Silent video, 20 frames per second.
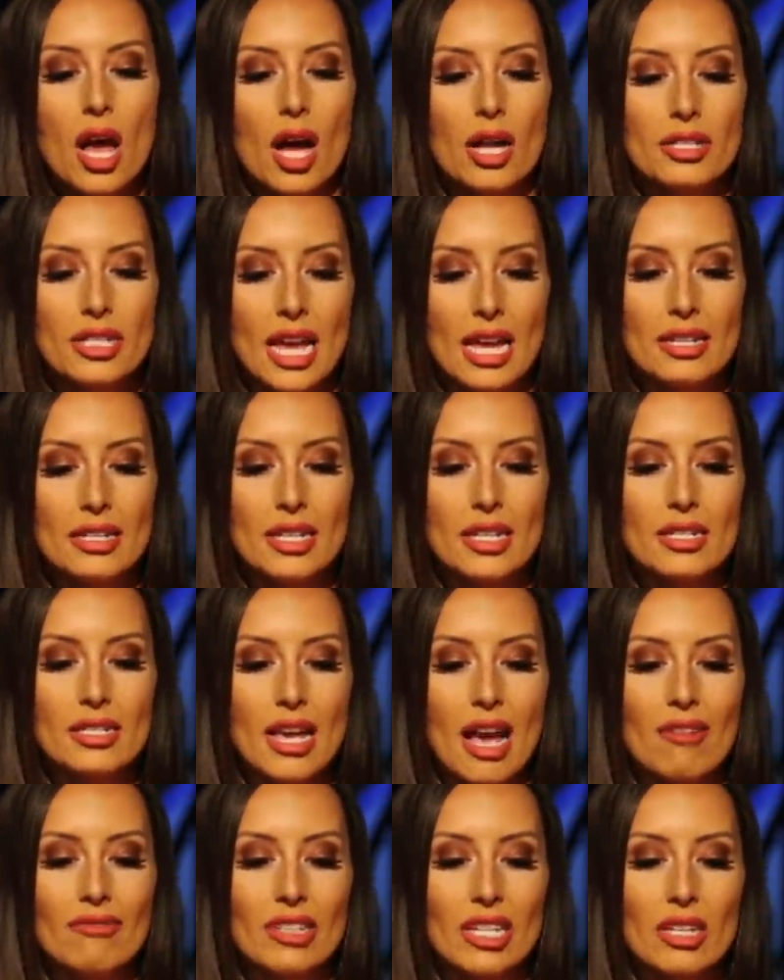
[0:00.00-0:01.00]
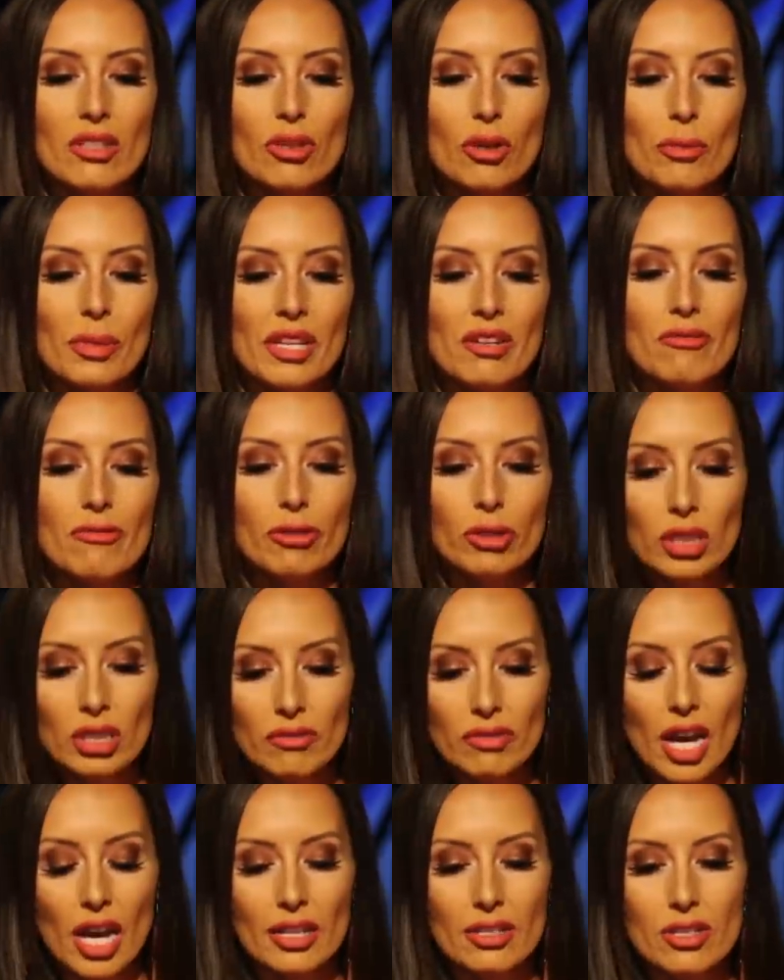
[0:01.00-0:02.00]
attendees have either been
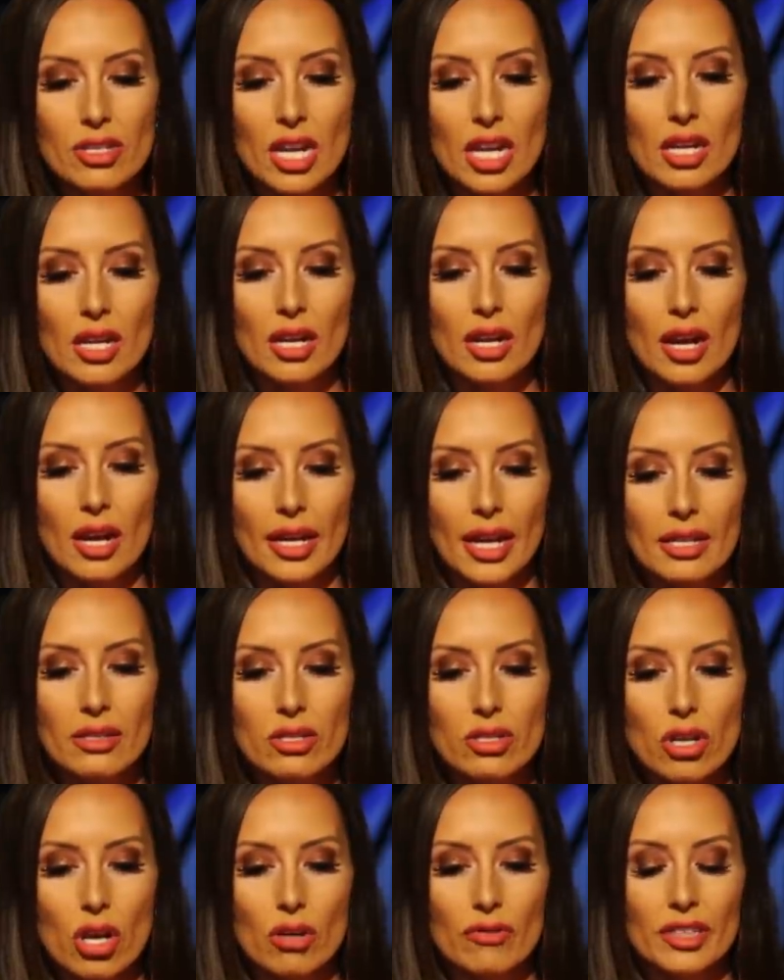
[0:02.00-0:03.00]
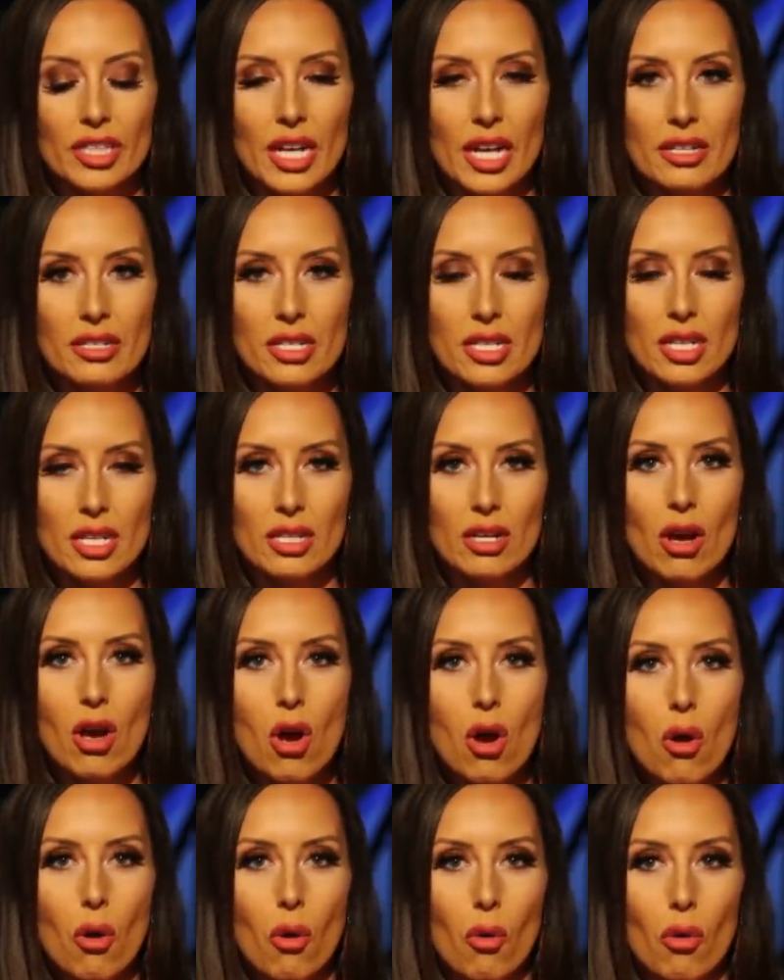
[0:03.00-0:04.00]
fully vaccinated against COVID nineteen
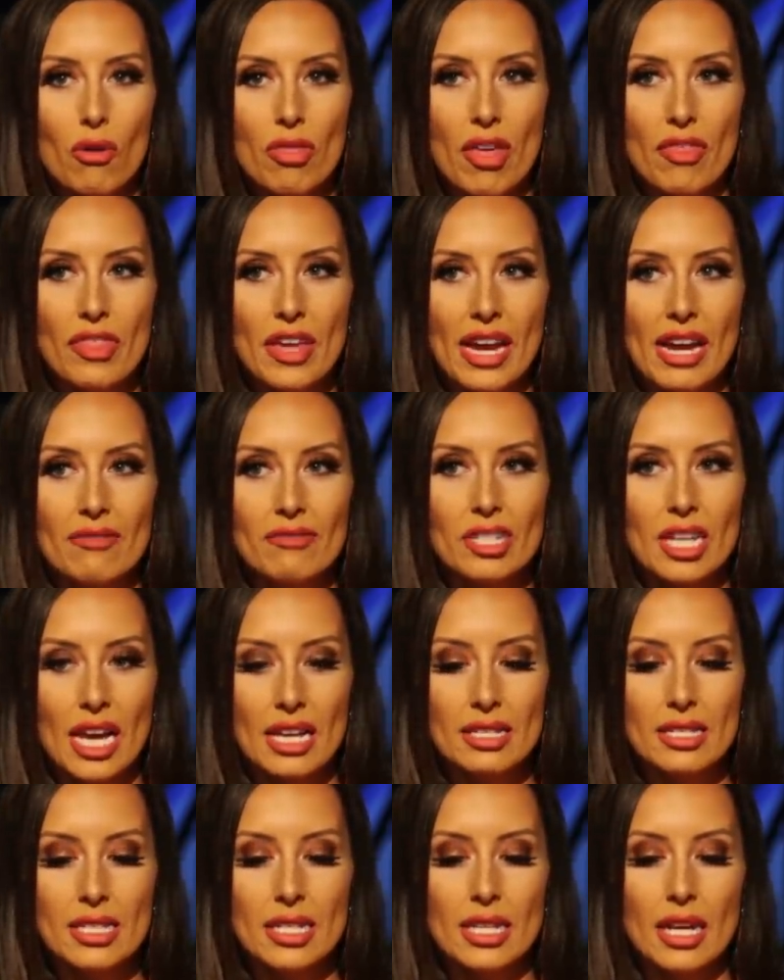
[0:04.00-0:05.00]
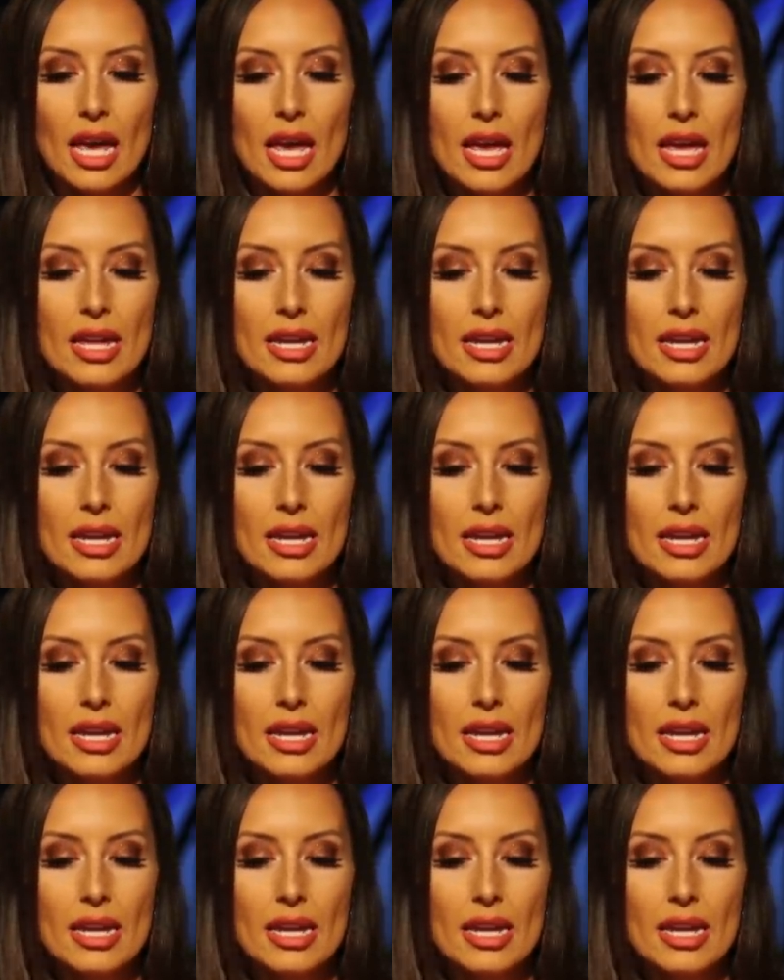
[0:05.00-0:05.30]
or that they have tested